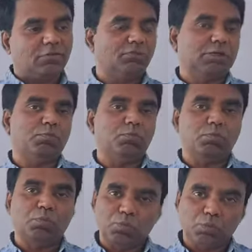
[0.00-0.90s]

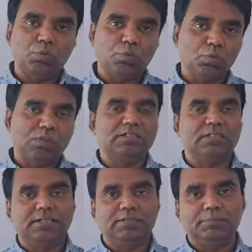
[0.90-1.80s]
from one
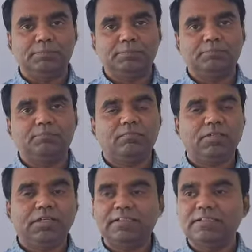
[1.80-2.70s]
side
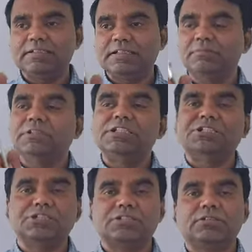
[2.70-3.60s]
and then it
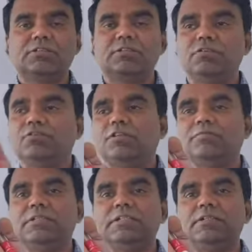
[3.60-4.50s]
emerges
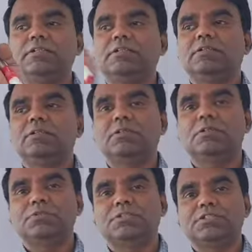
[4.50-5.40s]
from the
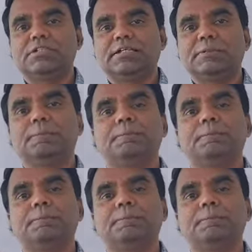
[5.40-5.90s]
opposite side.